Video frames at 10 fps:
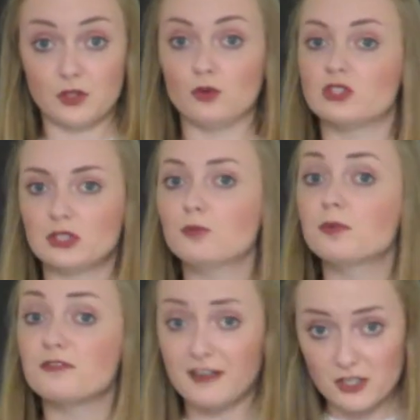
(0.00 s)
you're still
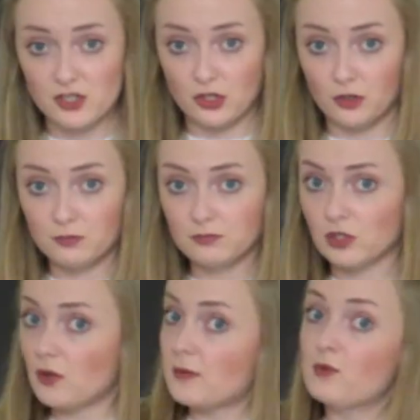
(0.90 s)
professional,
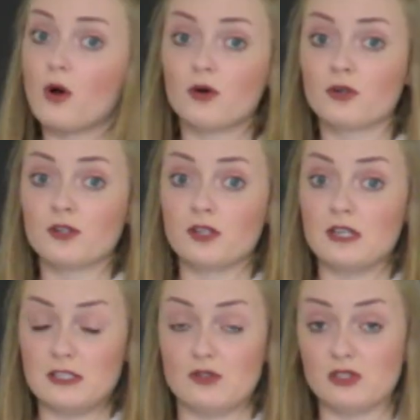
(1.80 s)
don't get me wrong,
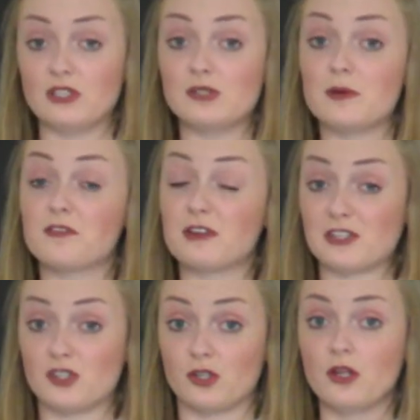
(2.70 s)
you still need to be
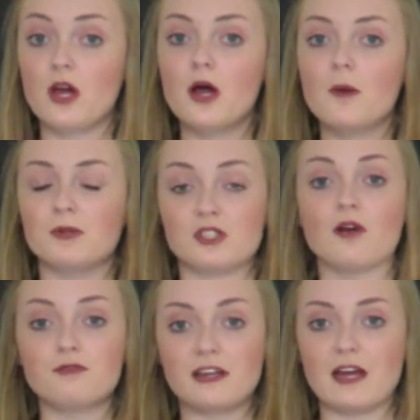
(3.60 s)
professional, But
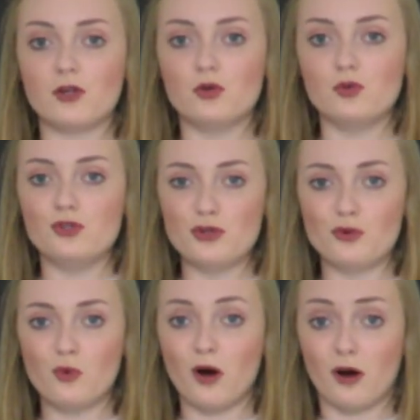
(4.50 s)
don't forget who
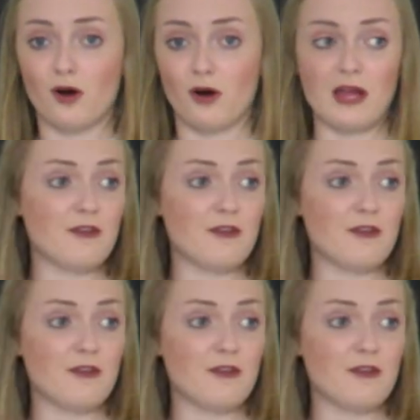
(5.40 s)
you are.